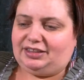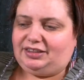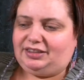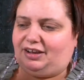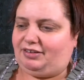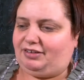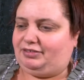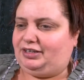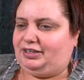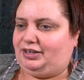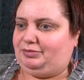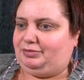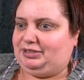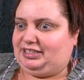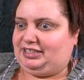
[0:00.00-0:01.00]
So I thought, you know,
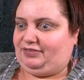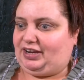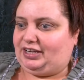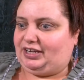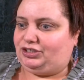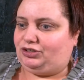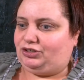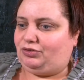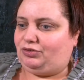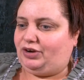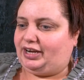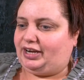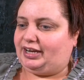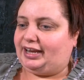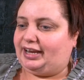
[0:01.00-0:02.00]
let me see if I could
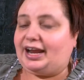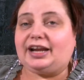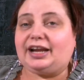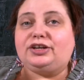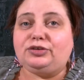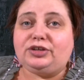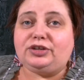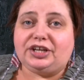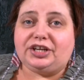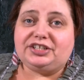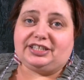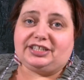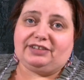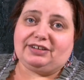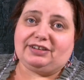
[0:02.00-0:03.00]
join. And they got a New
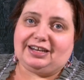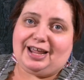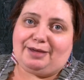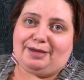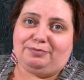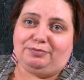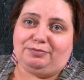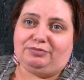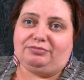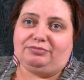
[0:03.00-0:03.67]
Year's Eve collab